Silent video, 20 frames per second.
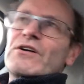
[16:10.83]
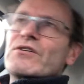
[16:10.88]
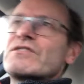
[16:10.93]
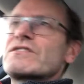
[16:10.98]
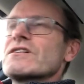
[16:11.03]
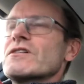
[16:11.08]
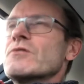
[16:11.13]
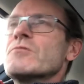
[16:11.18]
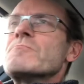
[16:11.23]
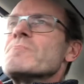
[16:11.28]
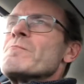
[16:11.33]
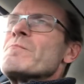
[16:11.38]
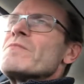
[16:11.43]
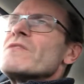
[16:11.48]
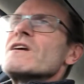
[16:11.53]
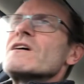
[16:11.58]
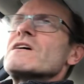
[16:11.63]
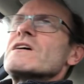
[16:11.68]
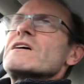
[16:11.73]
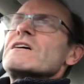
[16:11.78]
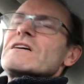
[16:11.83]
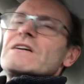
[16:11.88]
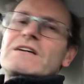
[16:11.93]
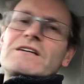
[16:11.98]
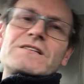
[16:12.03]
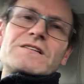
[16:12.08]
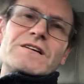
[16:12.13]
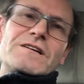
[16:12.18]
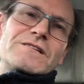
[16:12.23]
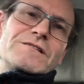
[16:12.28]
So
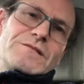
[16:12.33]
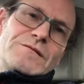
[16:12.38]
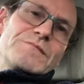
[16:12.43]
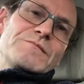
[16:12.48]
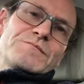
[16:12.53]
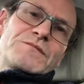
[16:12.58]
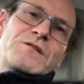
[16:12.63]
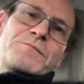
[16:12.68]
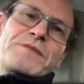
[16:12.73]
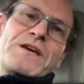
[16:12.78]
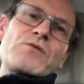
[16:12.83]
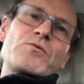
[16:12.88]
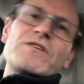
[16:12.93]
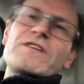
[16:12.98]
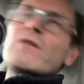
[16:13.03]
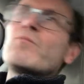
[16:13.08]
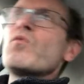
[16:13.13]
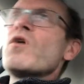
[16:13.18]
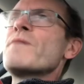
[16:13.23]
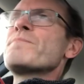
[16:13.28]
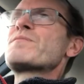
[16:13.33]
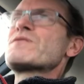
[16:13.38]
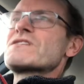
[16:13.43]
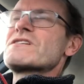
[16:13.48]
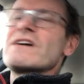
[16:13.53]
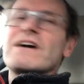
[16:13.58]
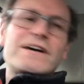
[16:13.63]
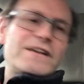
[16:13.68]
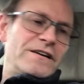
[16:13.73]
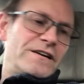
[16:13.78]
to be within
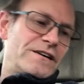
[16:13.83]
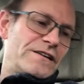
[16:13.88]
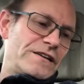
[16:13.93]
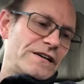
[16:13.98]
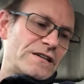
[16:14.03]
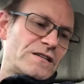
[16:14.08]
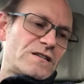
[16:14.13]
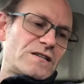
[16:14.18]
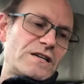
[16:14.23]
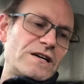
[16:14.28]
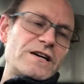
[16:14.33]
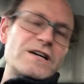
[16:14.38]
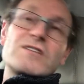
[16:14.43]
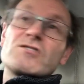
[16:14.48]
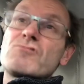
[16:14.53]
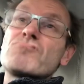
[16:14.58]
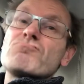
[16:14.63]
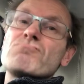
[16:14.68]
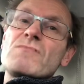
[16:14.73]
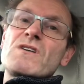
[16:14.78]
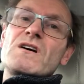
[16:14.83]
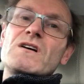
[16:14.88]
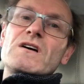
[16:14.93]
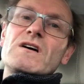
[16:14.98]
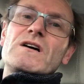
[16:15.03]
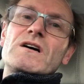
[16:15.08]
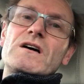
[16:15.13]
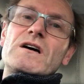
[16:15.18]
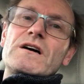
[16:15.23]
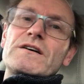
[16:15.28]
1% at this stage,
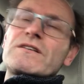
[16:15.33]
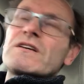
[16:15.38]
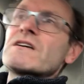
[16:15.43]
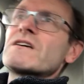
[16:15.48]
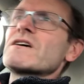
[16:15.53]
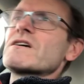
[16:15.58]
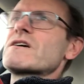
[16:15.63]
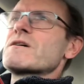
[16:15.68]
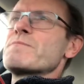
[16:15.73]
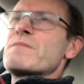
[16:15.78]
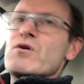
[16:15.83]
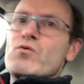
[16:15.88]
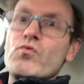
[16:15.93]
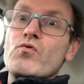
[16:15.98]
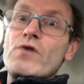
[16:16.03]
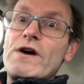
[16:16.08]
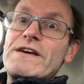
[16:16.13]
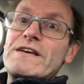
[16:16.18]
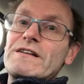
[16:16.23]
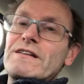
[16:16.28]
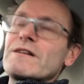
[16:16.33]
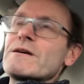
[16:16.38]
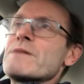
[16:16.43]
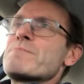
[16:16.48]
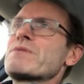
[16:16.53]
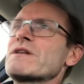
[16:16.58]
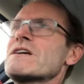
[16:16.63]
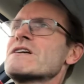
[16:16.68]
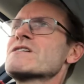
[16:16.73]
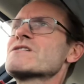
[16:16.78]
I think it can be rightly
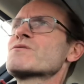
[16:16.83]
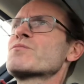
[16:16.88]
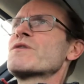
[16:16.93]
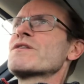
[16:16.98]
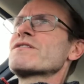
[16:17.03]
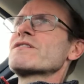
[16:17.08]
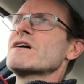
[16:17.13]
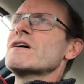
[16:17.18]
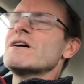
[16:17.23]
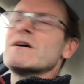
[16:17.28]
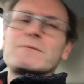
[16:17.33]
pleased with that.